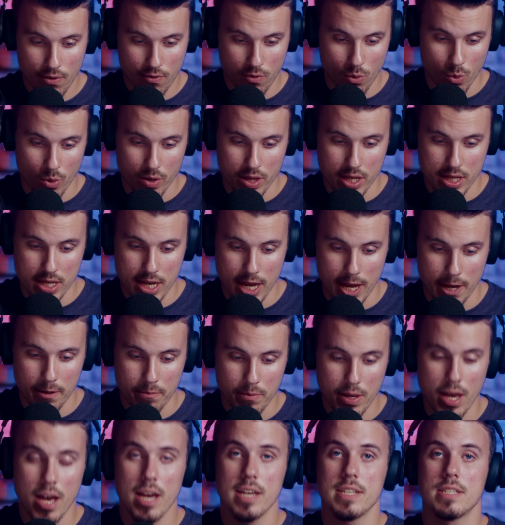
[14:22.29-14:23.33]
for the
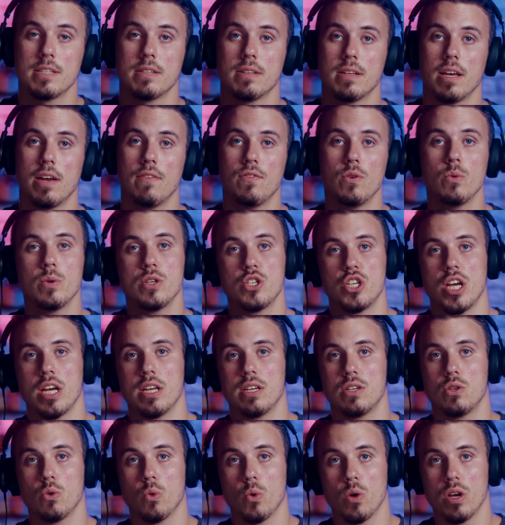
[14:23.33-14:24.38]
day. Guys, if you
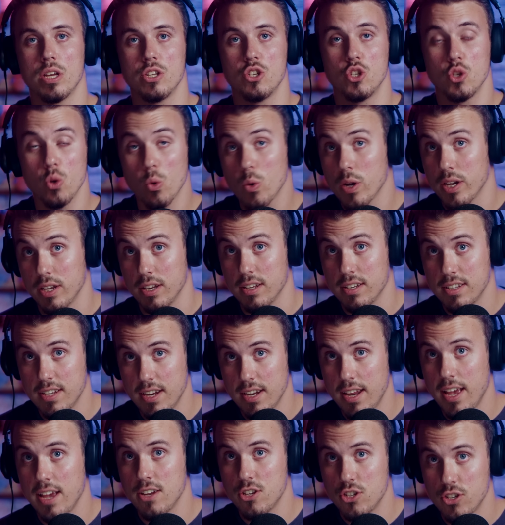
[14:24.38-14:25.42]
enjoyed
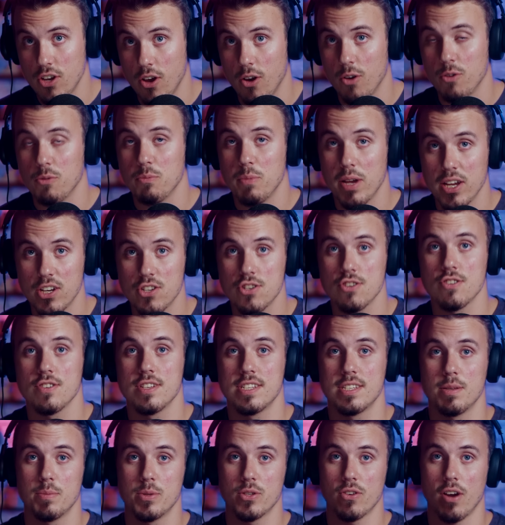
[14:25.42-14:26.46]
today's show, make sure
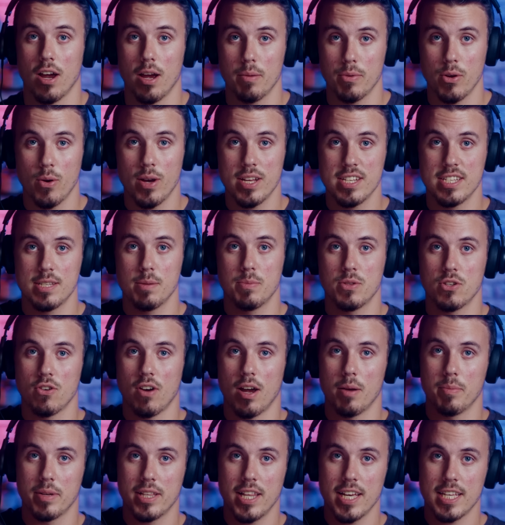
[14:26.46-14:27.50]
and subscribe. Go ahead and
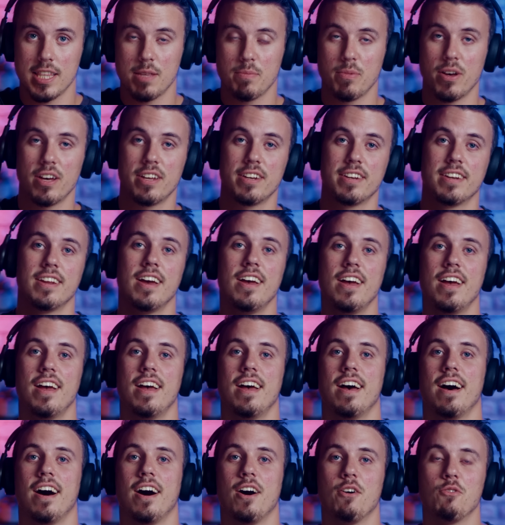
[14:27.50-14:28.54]
subscribe. Click the button
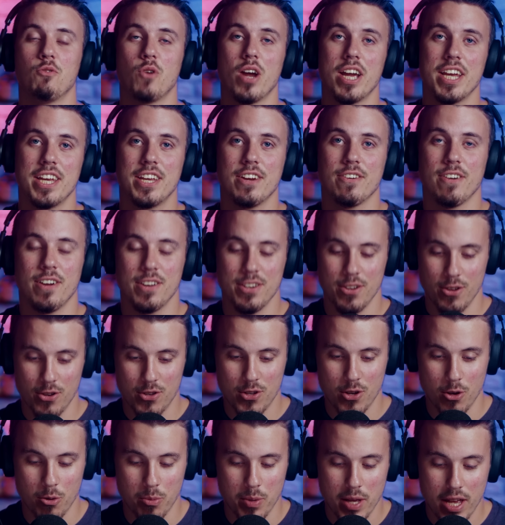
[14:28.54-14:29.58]
right here on
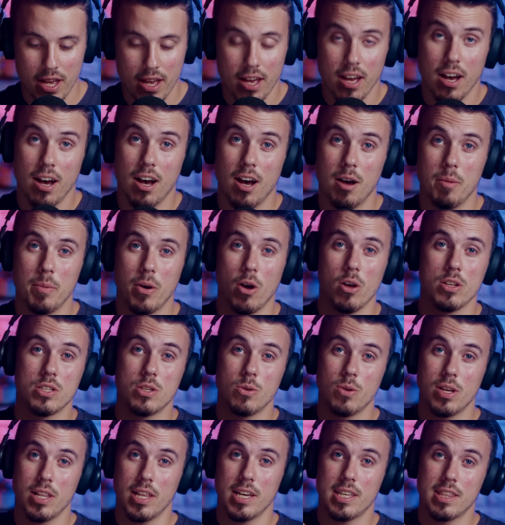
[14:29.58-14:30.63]
YouTube.
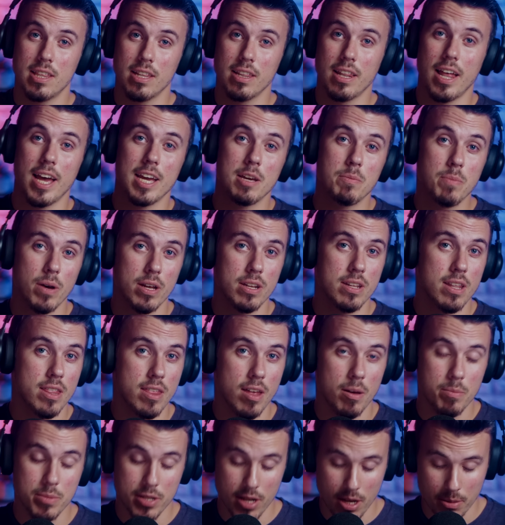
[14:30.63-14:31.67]
Also click the like button,
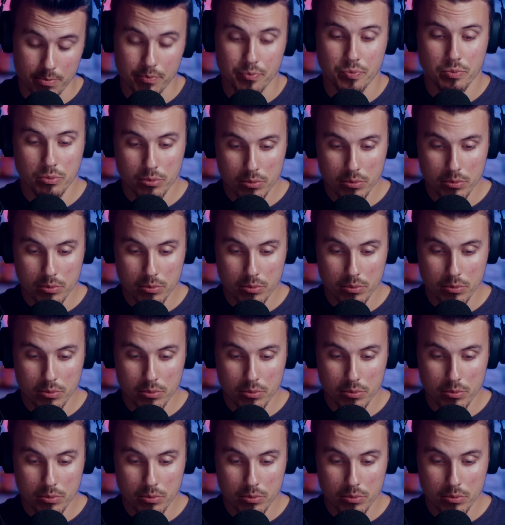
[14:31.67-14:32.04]
thumbs up.